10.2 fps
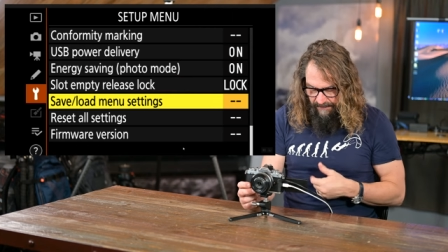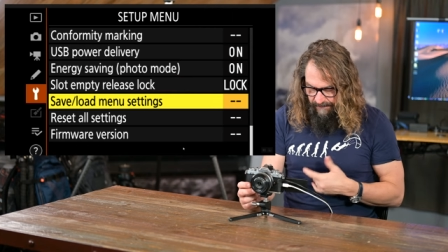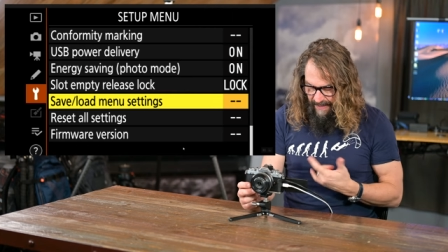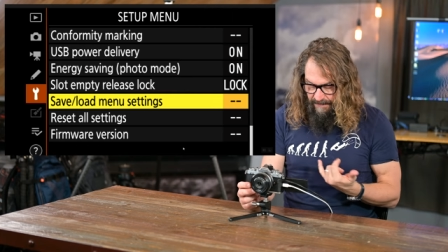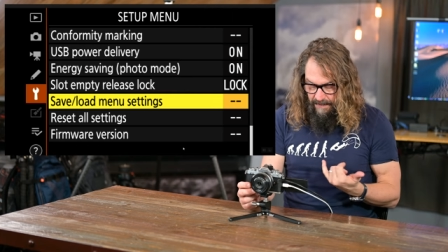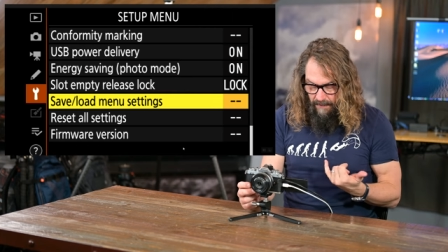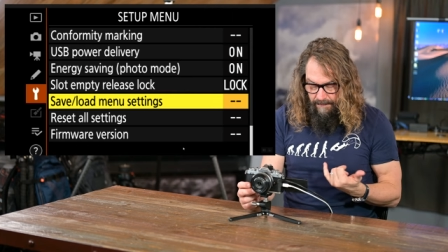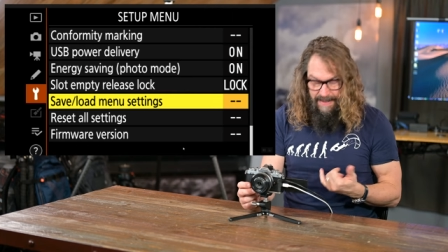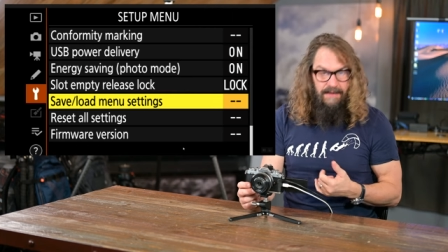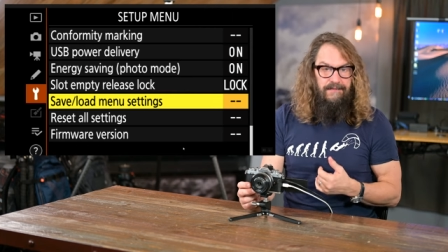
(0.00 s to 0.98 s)
Save and load
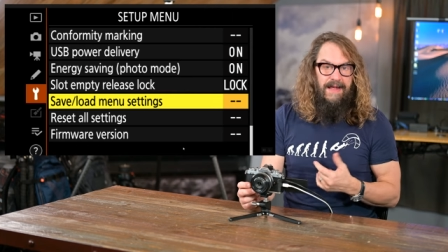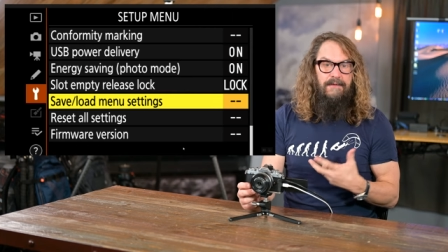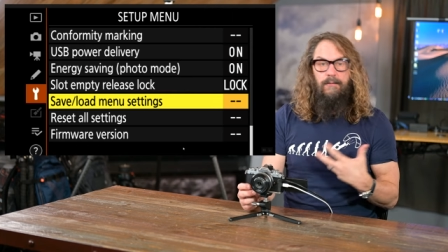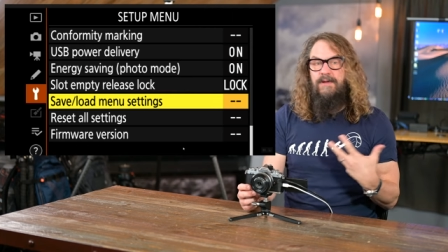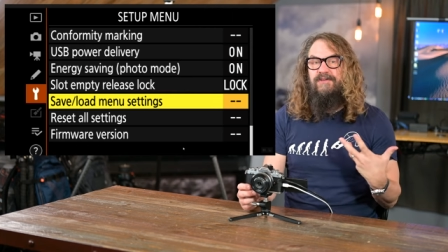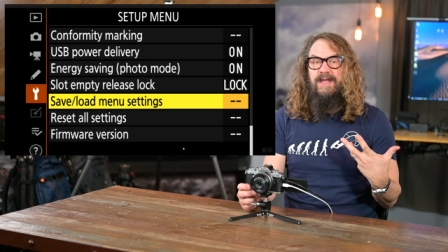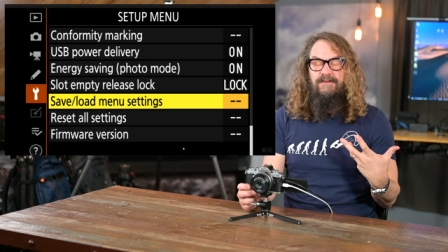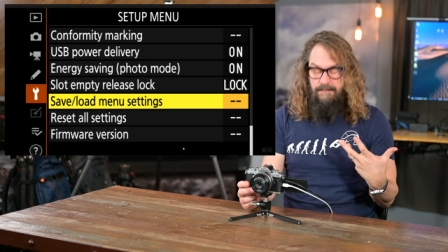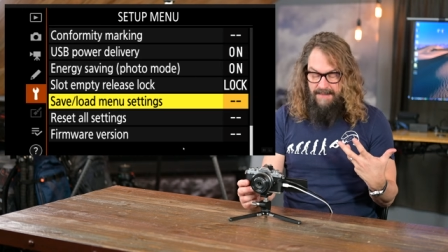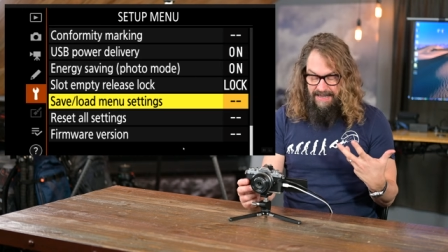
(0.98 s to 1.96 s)
the menu settings. Once you
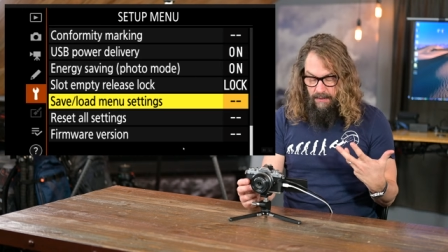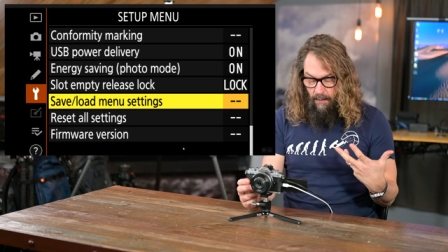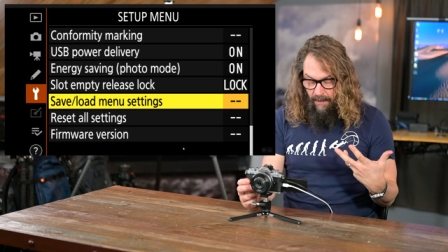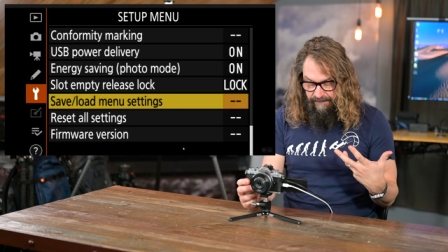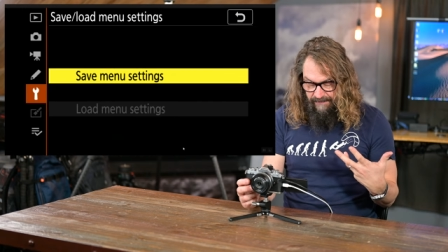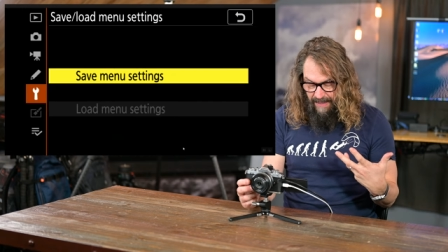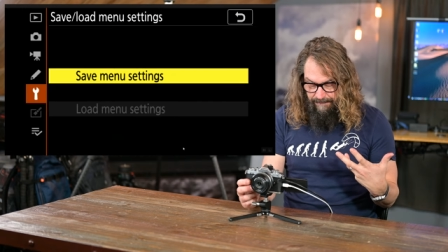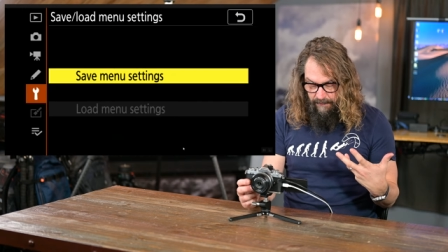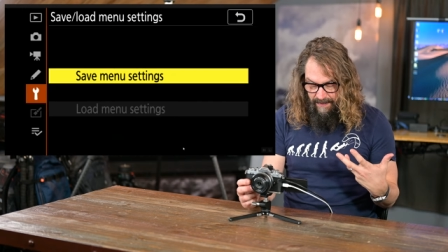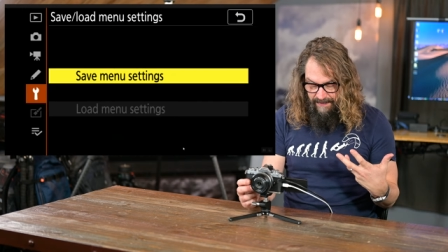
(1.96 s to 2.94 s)
get your menu all set
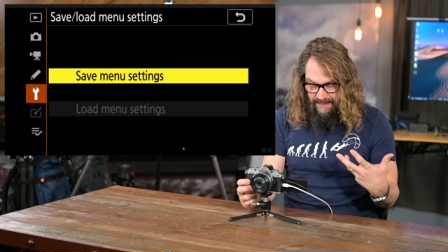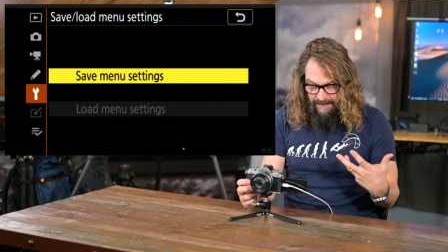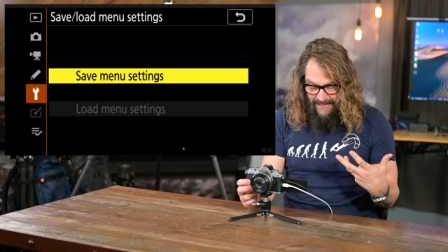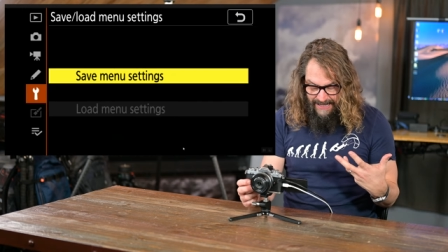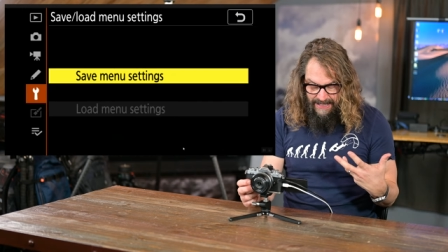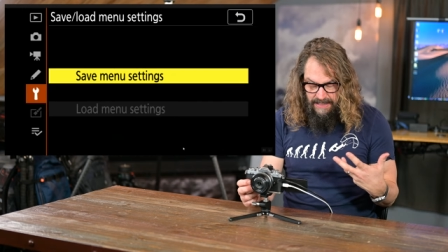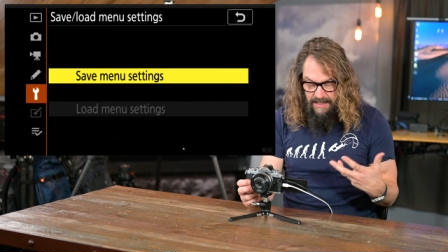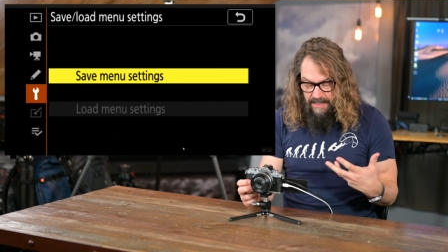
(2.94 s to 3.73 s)
up the way that you like it,